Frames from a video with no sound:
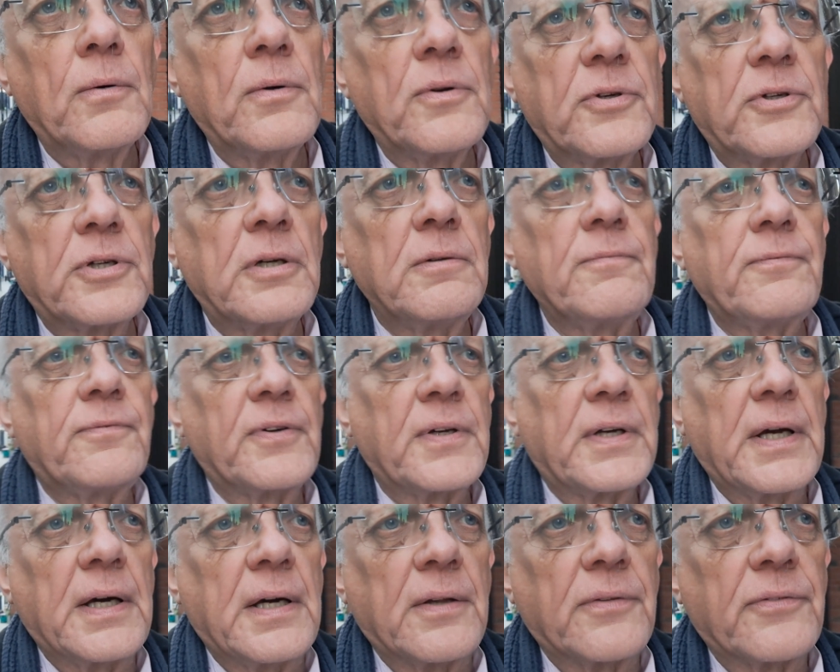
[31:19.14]
Don't
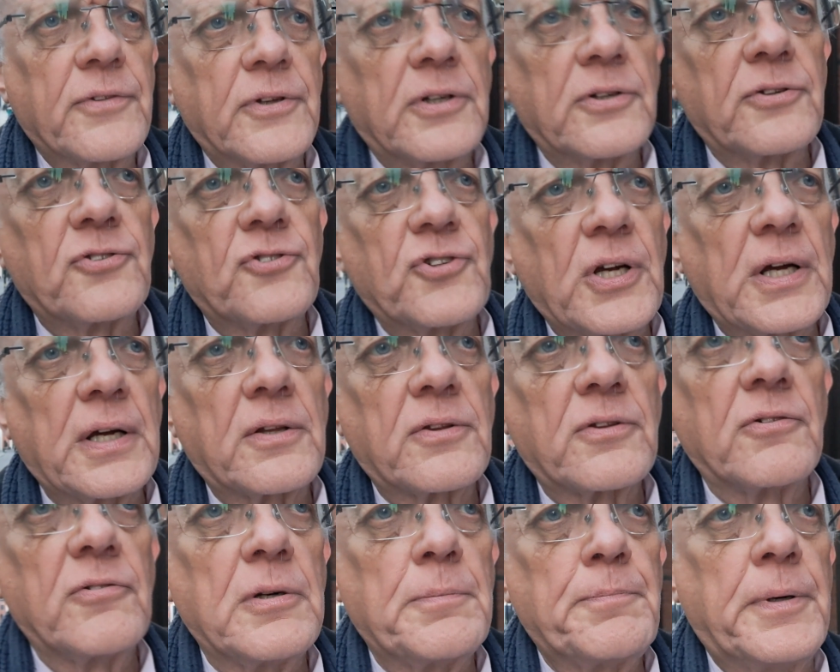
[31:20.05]
forget that Jack
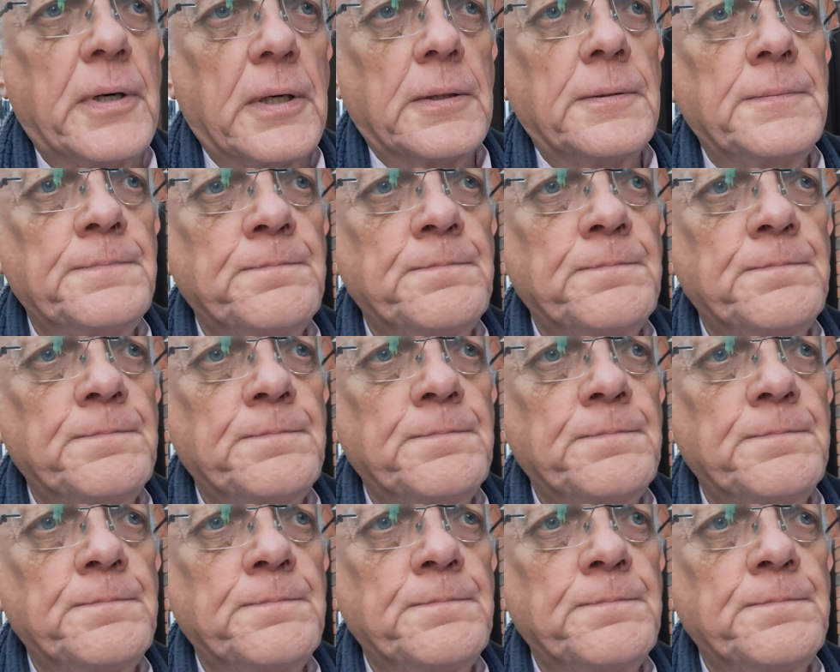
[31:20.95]
the Ripper,